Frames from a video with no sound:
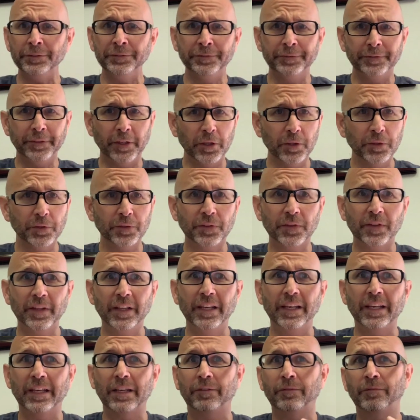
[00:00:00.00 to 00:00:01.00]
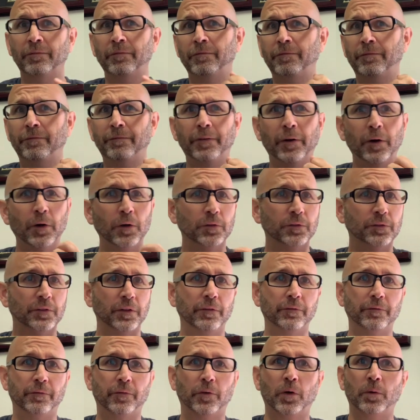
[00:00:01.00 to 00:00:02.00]
first and
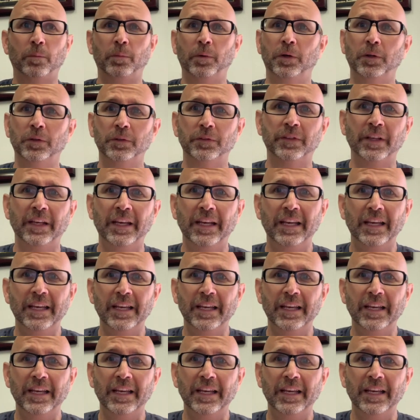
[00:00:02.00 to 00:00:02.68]
foremost